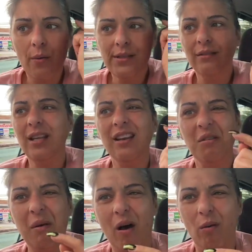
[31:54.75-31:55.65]
I wasn't
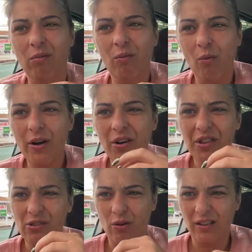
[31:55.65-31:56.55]
thinking about what
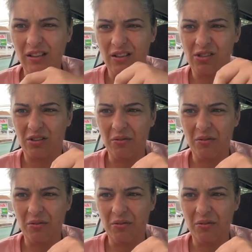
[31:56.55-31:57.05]
are the drug dealers